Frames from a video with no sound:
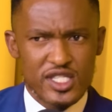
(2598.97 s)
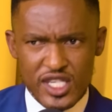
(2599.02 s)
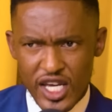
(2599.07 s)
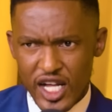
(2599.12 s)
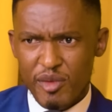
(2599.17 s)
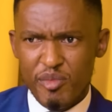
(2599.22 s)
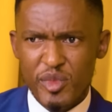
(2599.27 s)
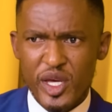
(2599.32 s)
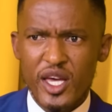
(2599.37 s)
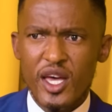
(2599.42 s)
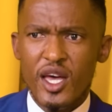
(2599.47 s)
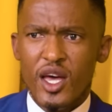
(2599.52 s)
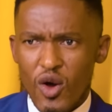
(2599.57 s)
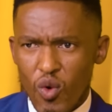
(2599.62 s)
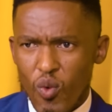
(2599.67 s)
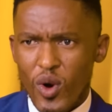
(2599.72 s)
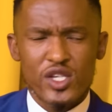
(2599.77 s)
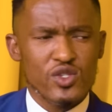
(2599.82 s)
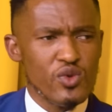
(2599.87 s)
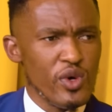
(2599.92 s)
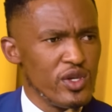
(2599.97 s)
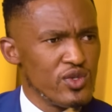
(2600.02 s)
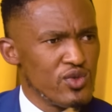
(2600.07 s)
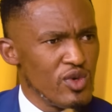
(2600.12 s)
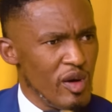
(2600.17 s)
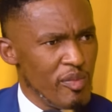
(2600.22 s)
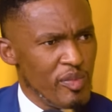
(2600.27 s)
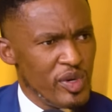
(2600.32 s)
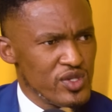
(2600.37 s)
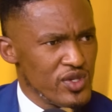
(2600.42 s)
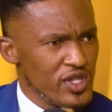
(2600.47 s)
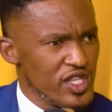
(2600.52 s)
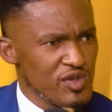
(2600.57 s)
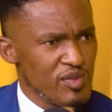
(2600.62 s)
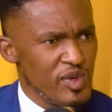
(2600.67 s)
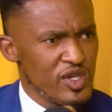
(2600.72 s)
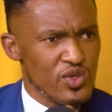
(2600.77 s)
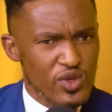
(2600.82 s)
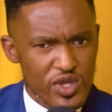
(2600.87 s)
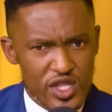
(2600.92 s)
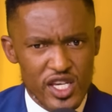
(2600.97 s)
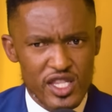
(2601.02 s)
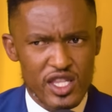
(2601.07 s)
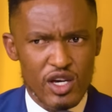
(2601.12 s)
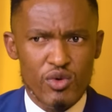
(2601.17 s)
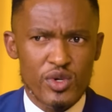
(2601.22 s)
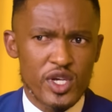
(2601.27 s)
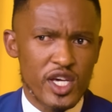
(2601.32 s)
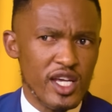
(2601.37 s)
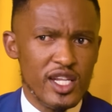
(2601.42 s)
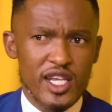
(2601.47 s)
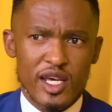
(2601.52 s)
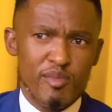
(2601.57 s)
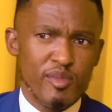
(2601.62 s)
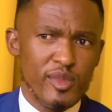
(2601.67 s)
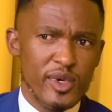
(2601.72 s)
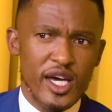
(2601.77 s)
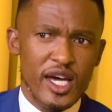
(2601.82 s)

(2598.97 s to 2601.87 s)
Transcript: Tell me what's going to happen to this man. Do you think they could kill him?